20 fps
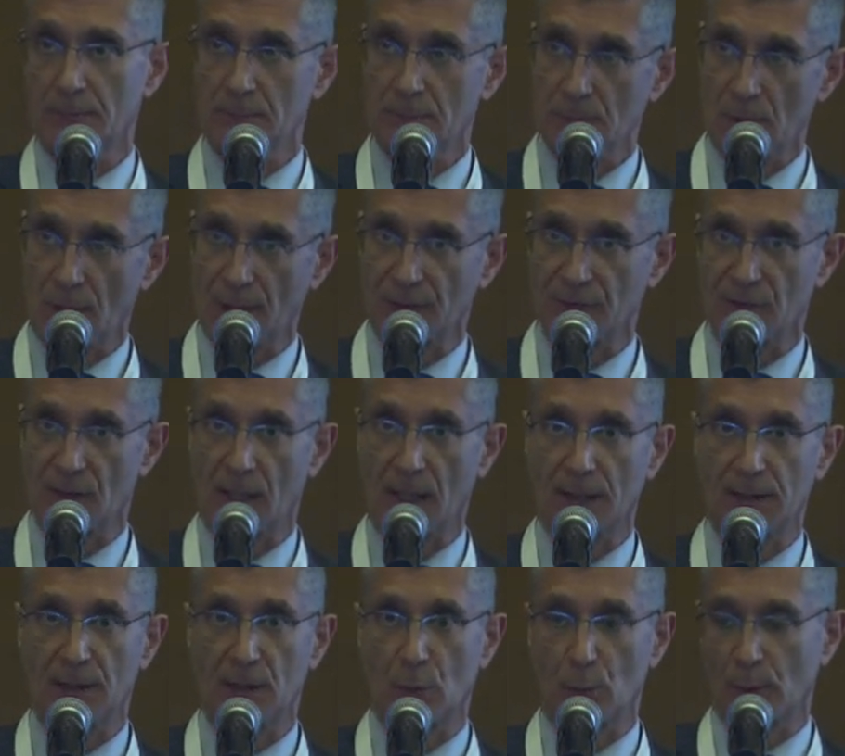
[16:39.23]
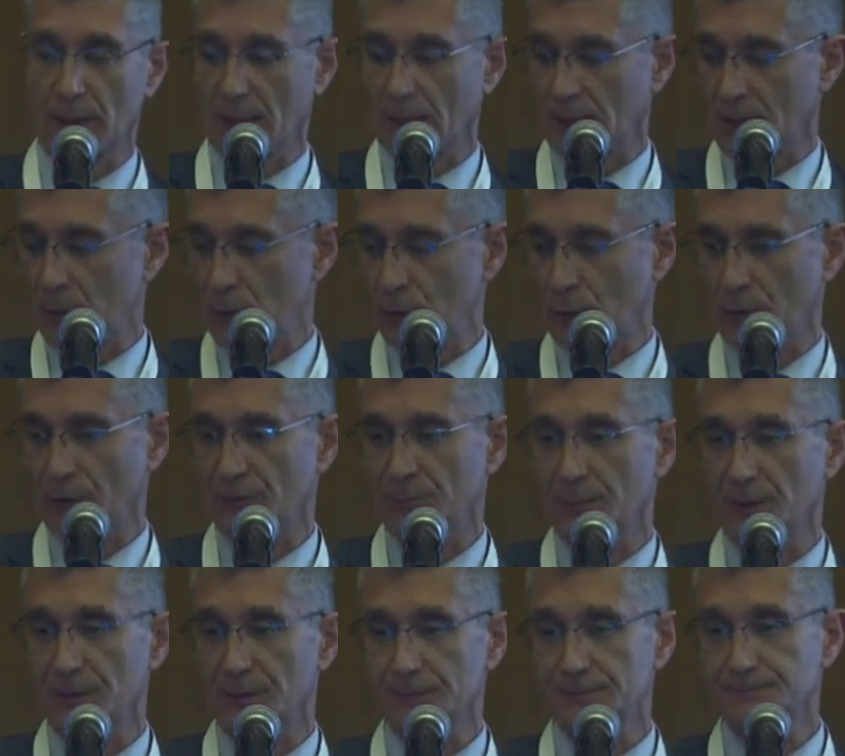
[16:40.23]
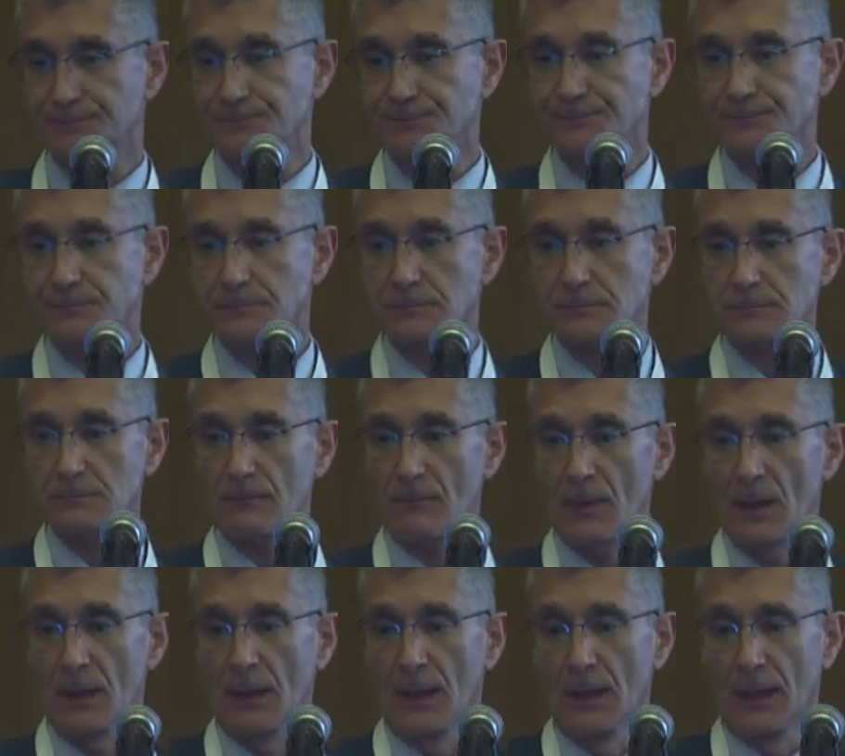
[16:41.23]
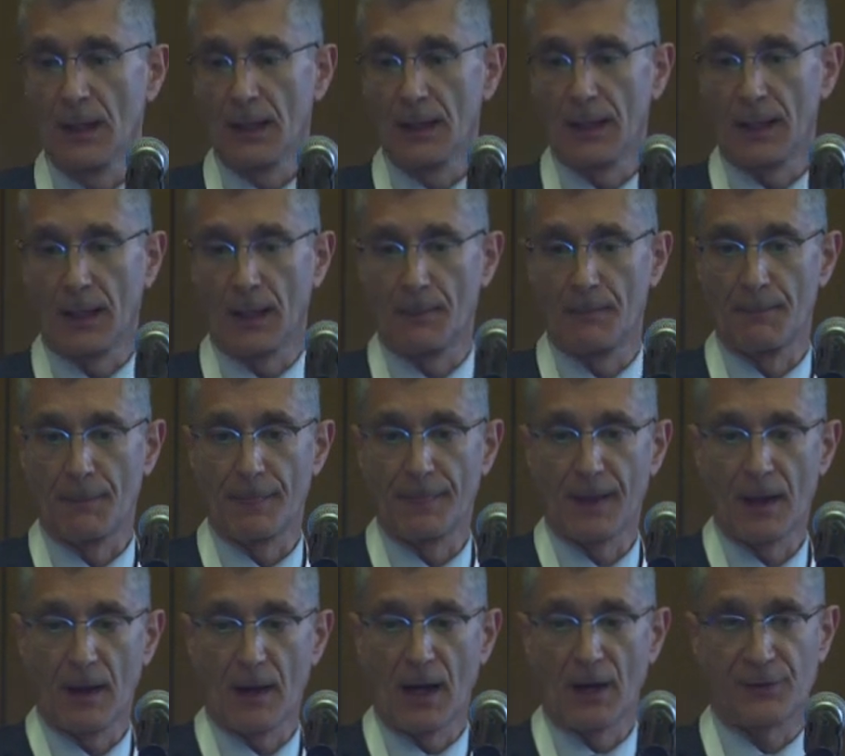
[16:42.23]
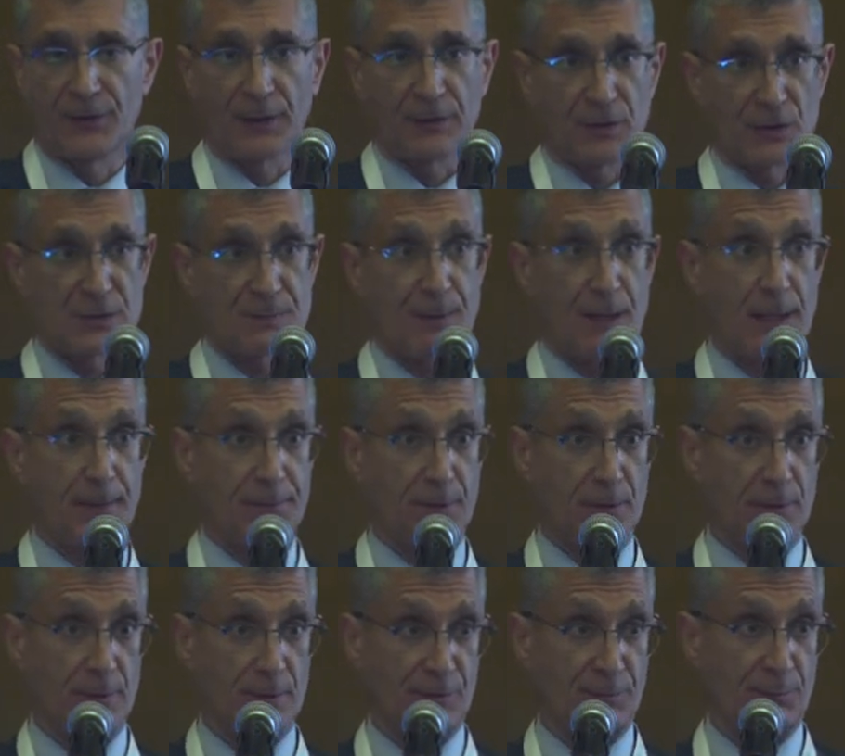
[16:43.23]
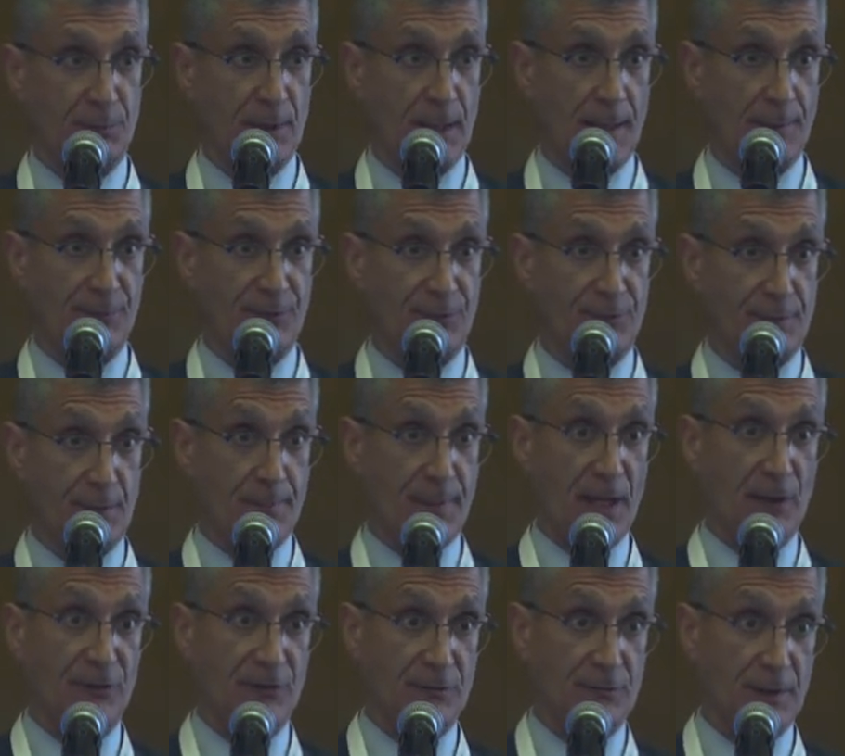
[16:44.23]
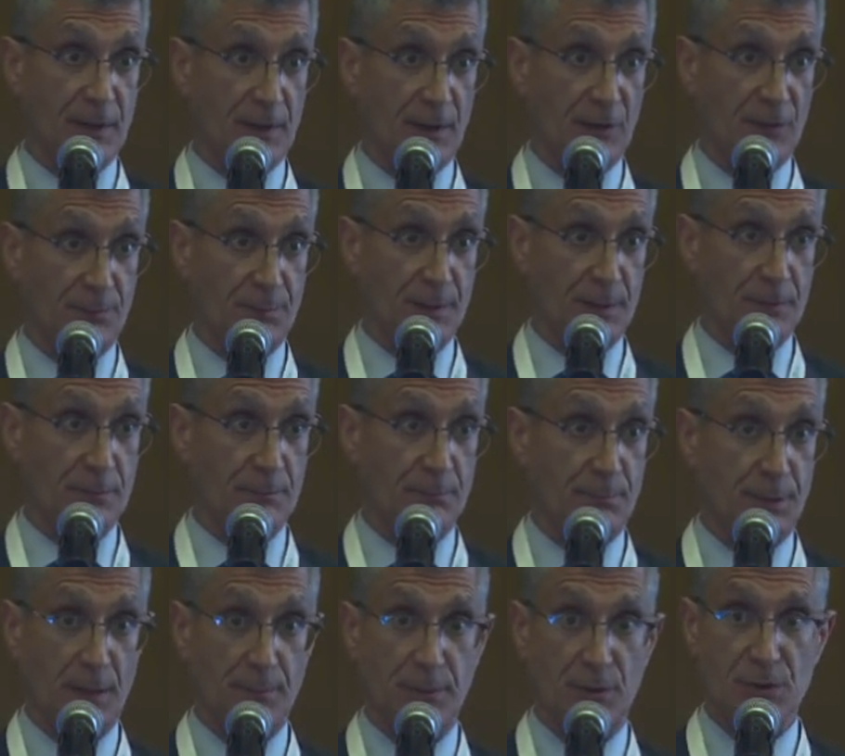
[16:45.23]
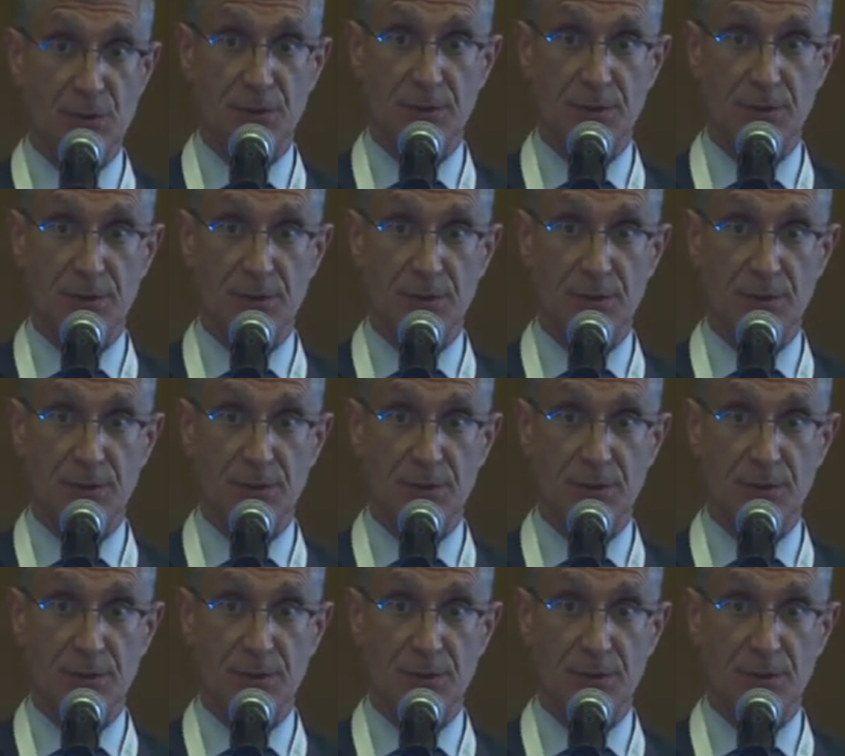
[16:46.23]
not exactly a ringing endorsement. I think this paper is perhaps the best that has been published,